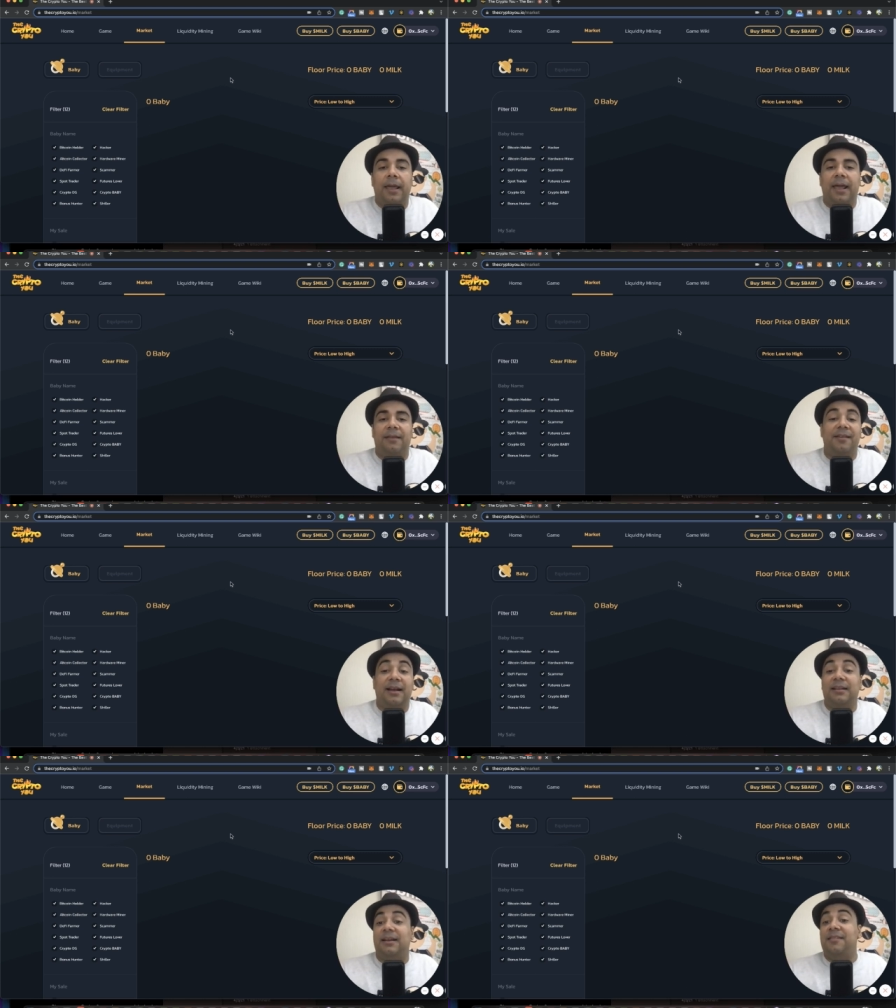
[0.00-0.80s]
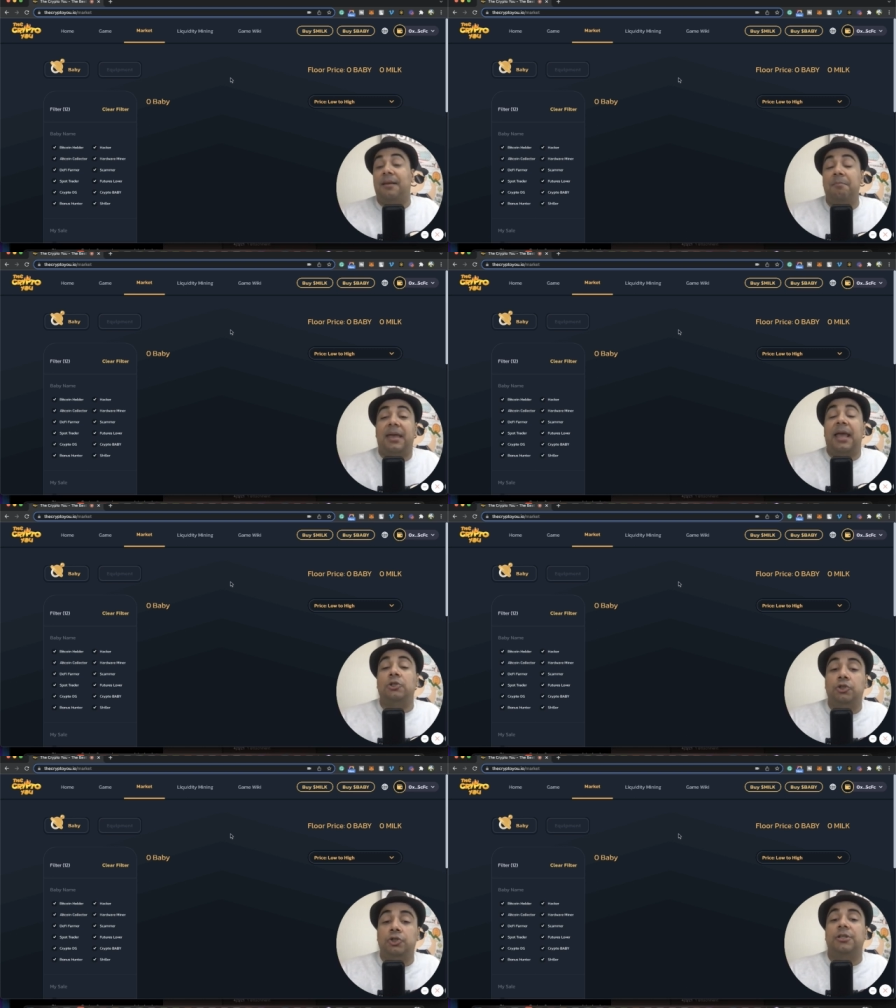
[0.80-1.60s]
And the characteristics make a
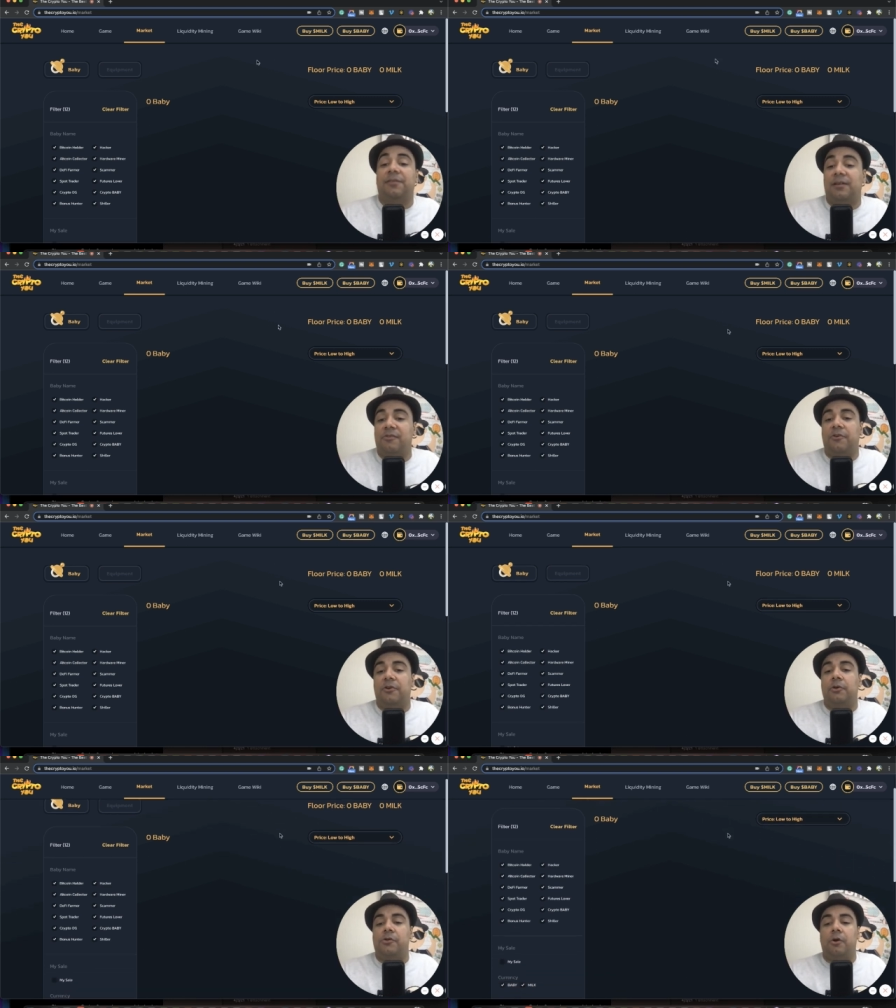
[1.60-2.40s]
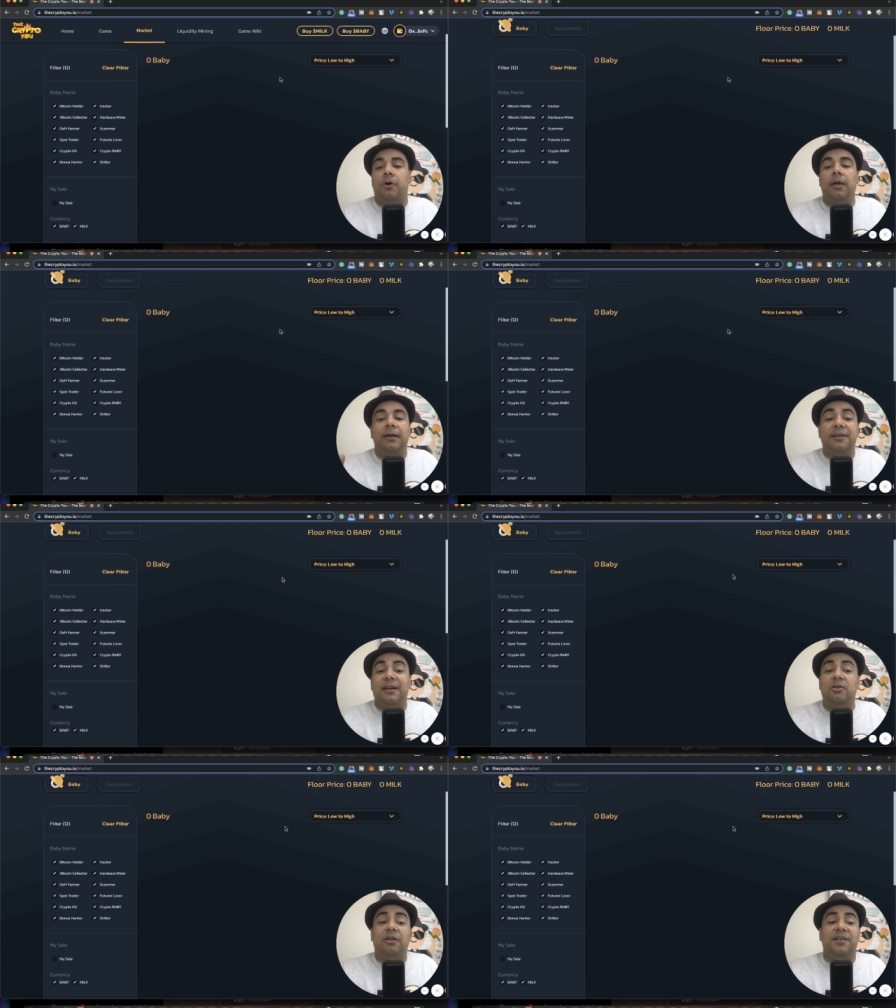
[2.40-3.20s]
huge difference for you. So
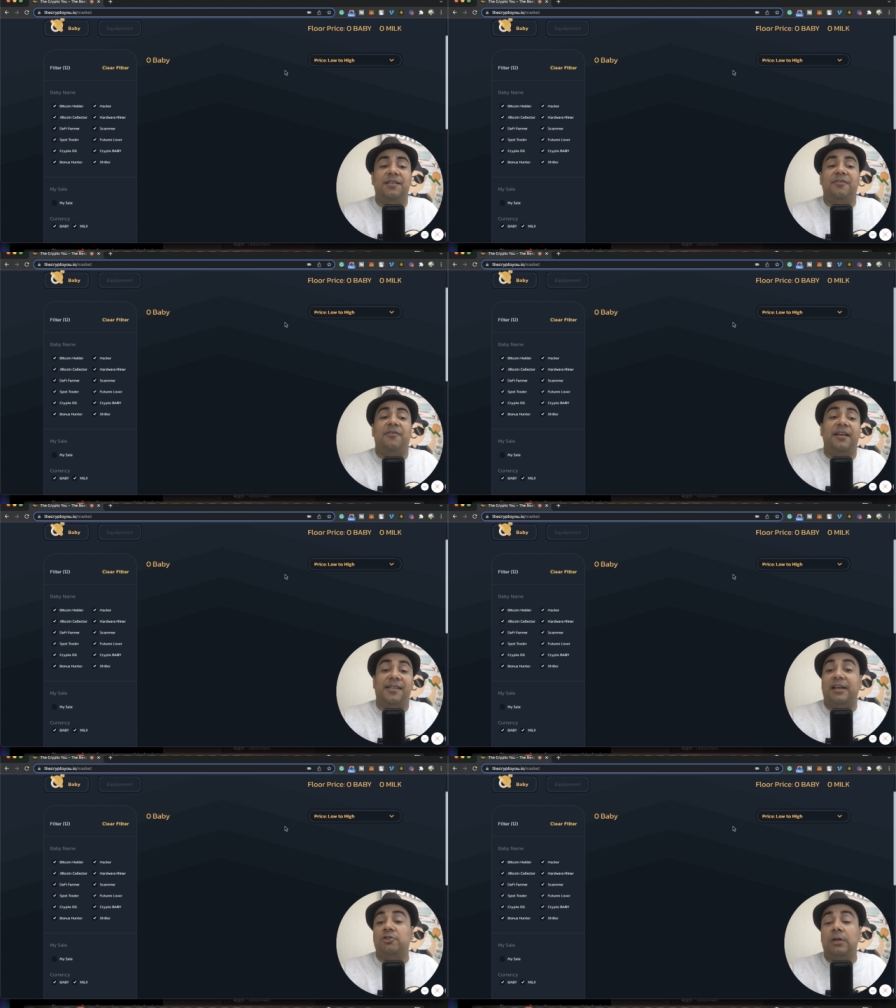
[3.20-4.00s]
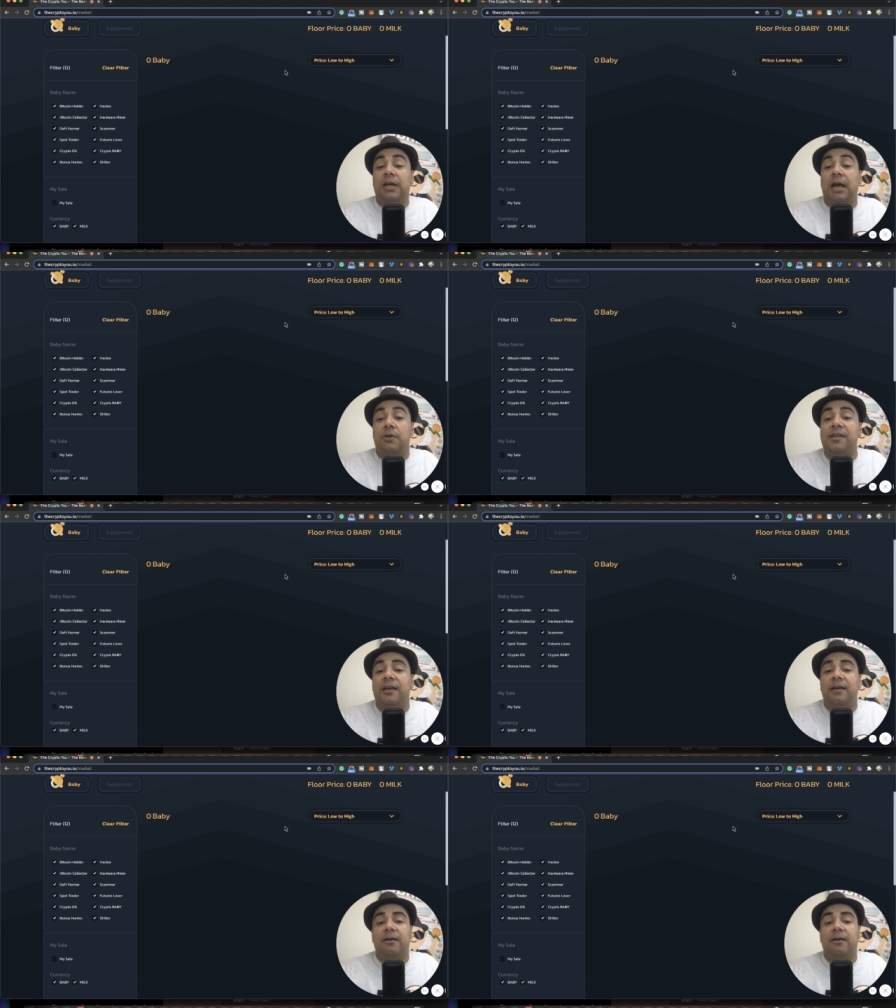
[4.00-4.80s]
try to diversify. It's actually a good
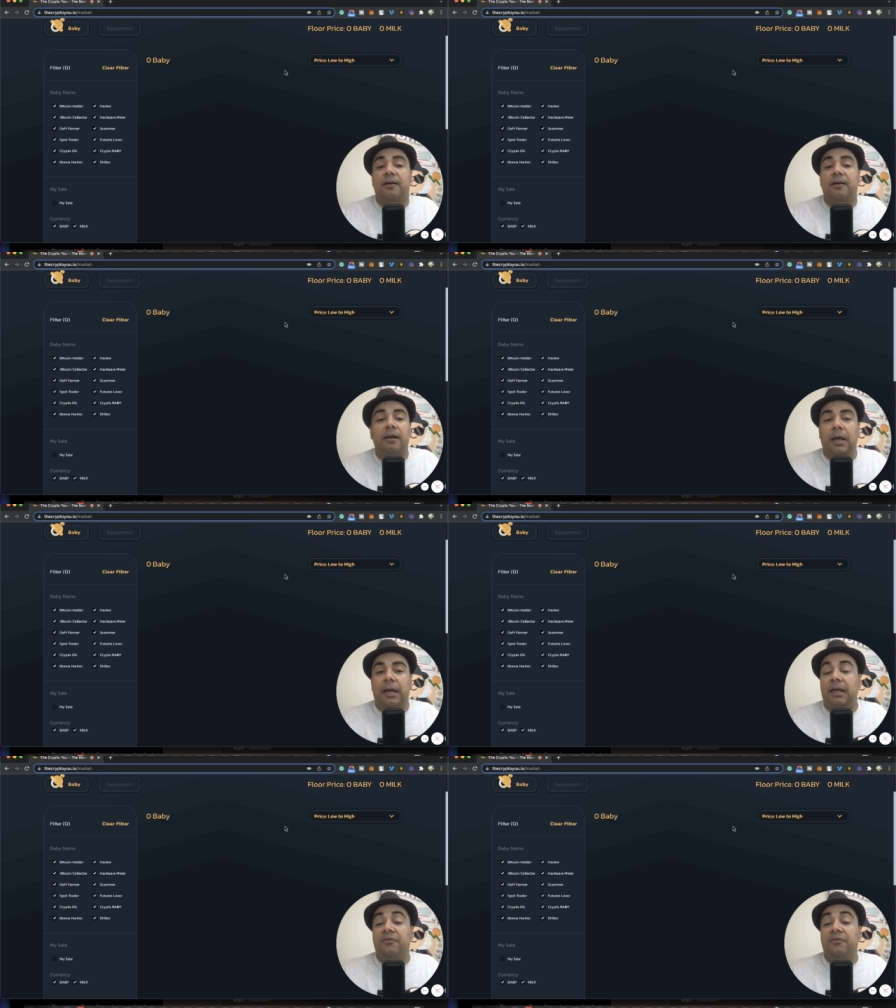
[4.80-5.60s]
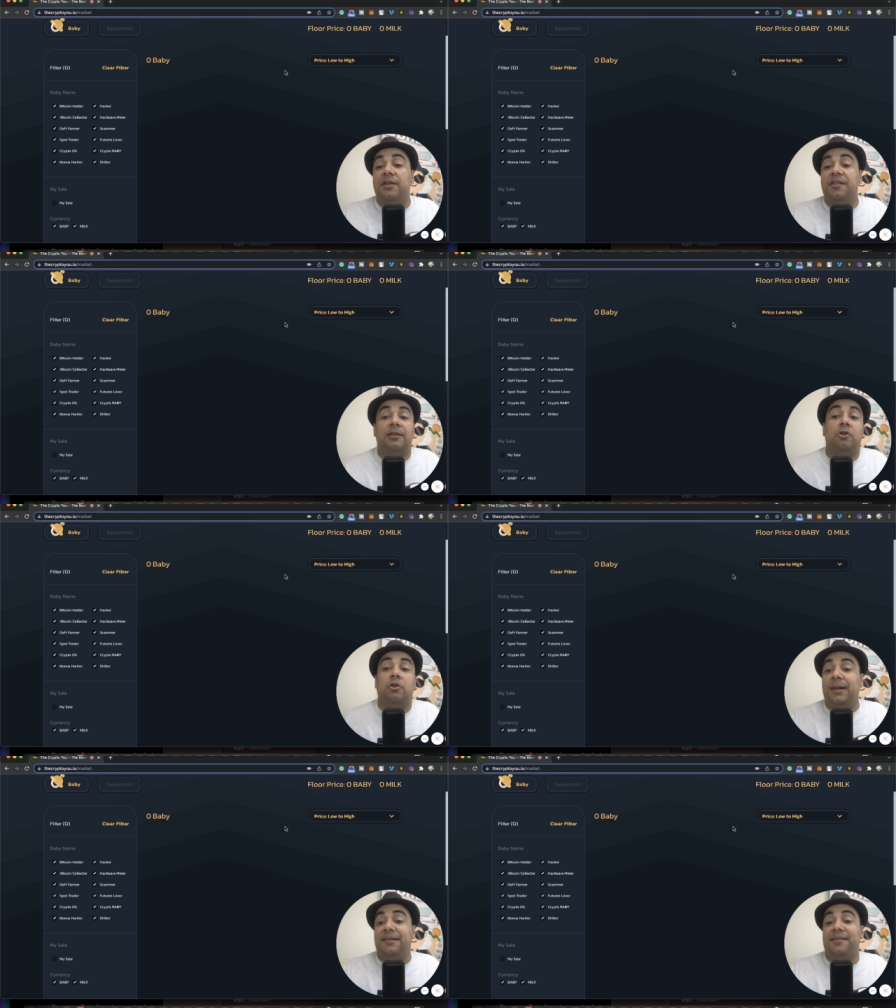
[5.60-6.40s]
thing uh, if you decided to
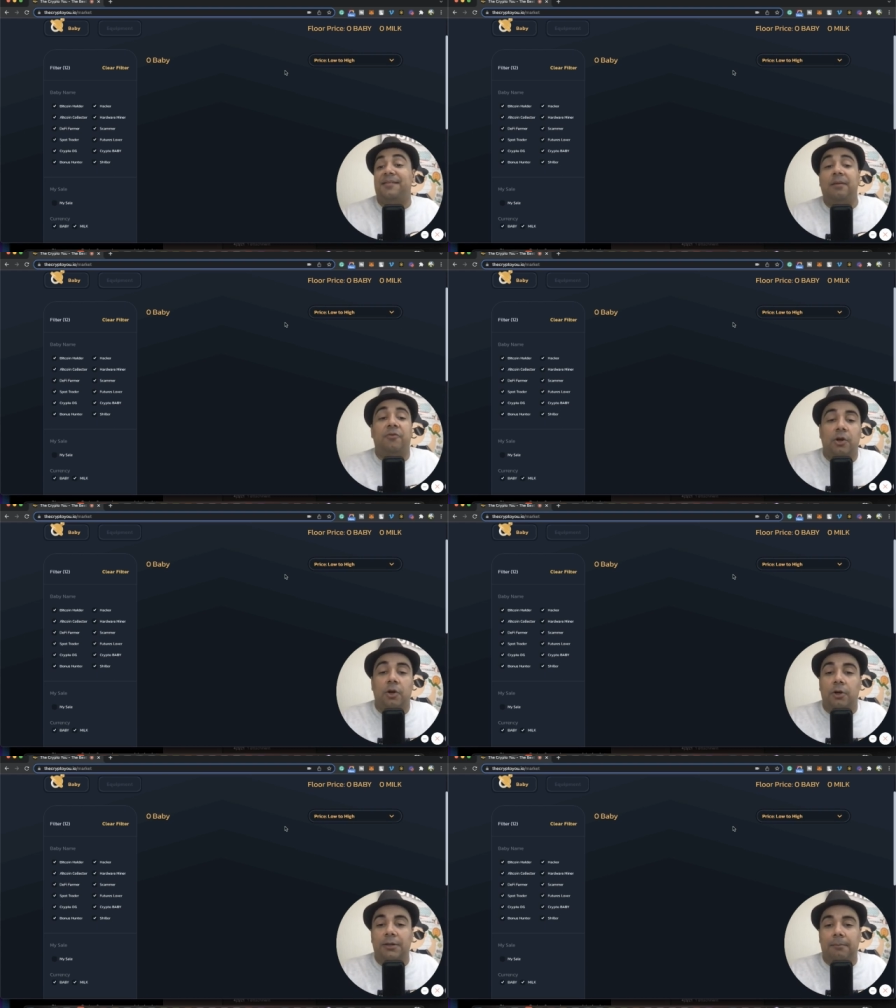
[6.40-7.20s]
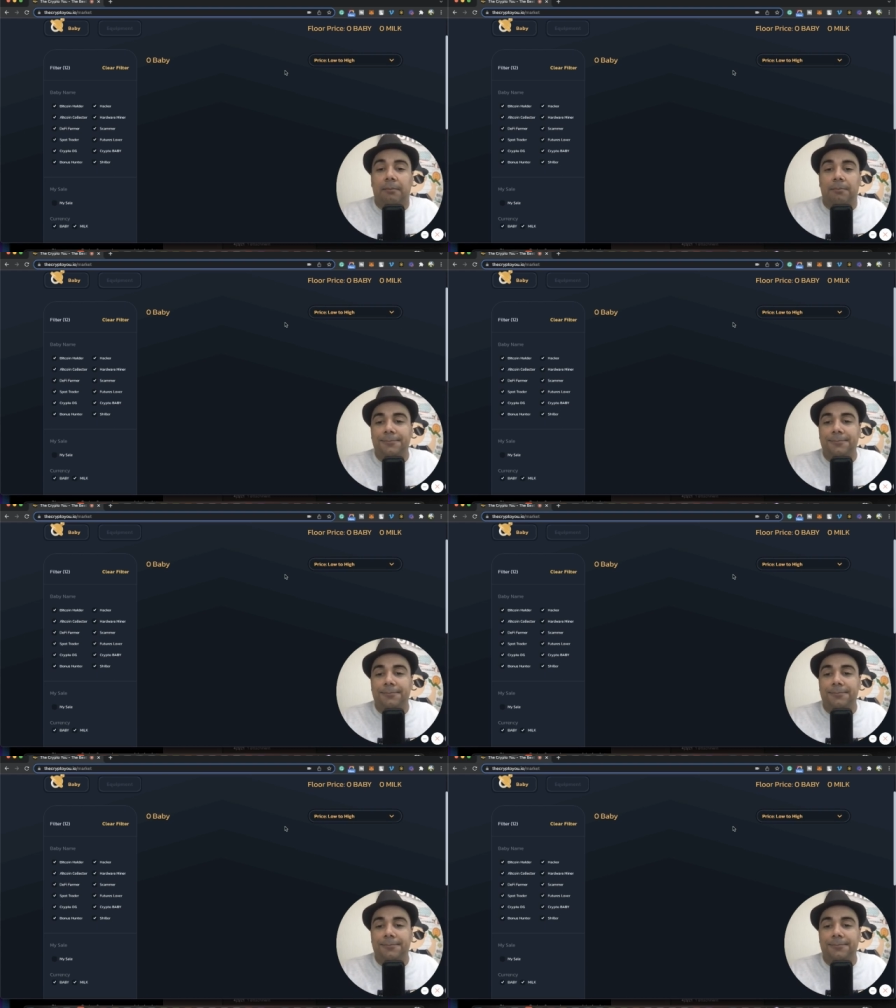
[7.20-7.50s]
play this game for the long term.